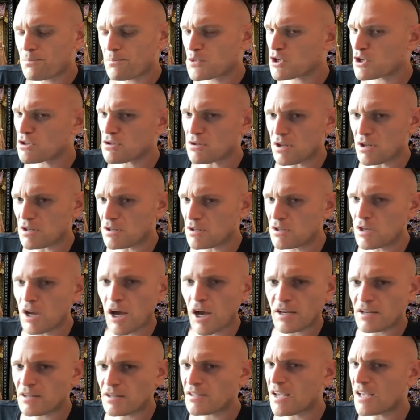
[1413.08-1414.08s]
just the
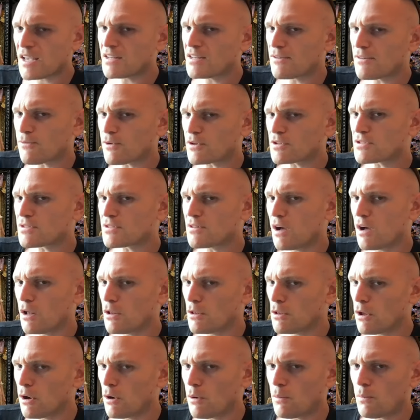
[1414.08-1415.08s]
night and day difference
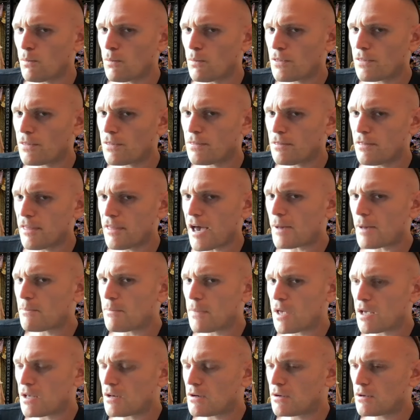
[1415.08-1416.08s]
alone that
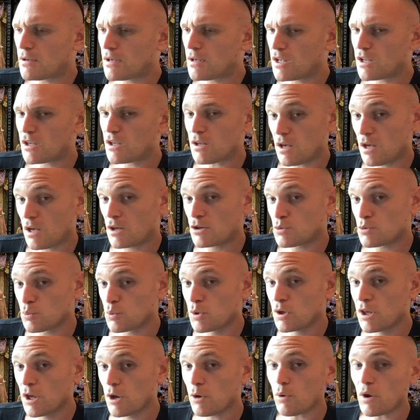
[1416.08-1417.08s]
made. It, it's
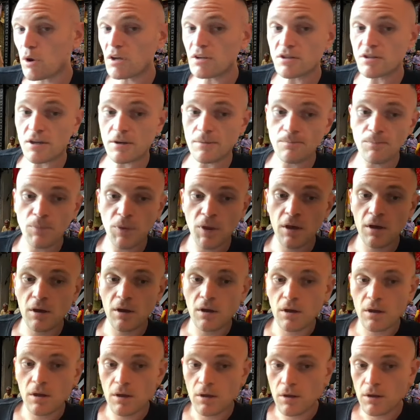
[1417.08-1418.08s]
really crazy.
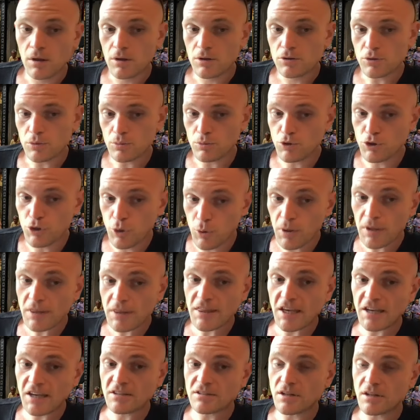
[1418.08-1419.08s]
So doing
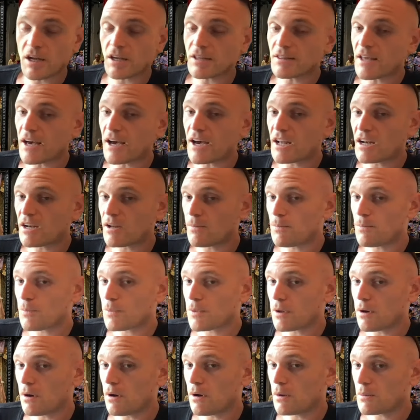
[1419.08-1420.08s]
things like that
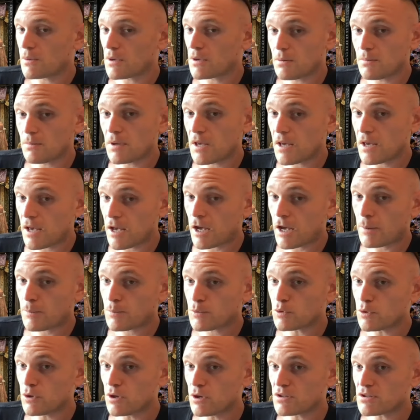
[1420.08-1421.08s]
can be
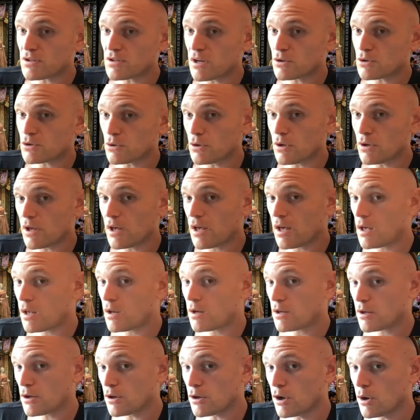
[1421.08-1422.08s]
absolutely essential.
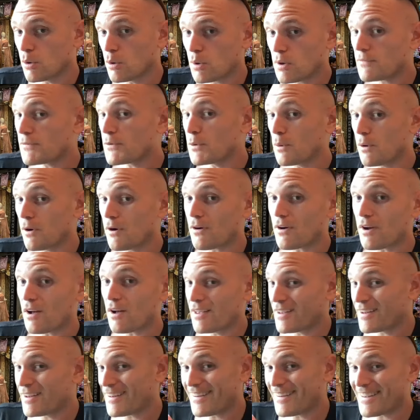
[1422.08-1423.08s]
And you know, if you are
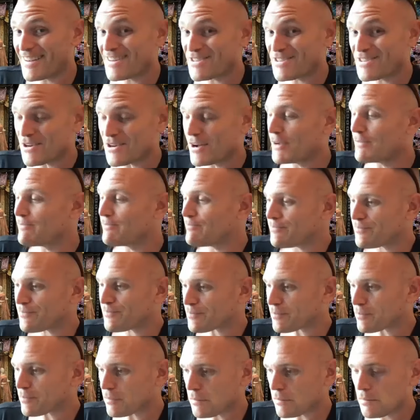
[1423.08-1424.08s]
a ninja,
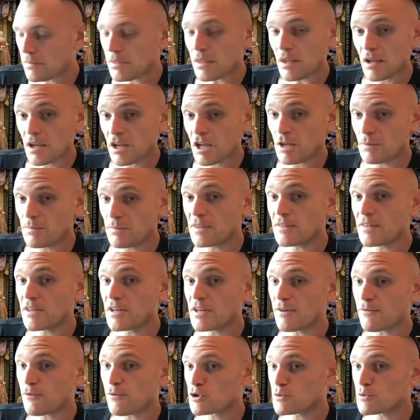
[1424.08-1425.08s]
can mean the
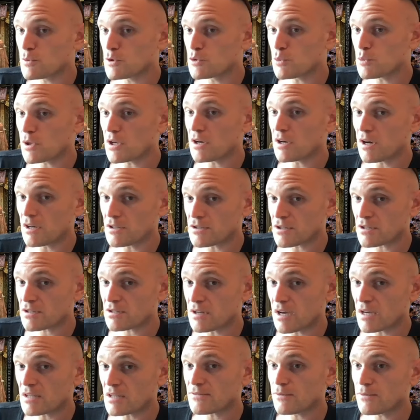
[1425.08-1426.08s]
difference between a
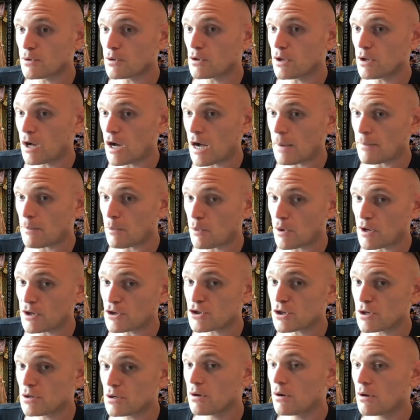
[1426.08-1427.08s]
successful
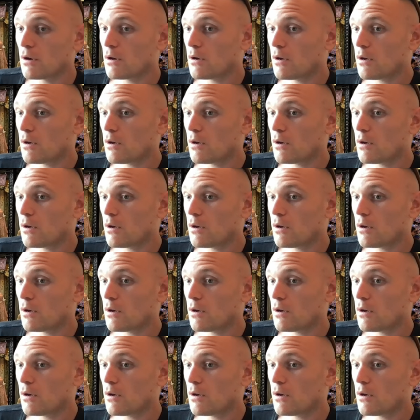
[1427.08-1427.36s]
operation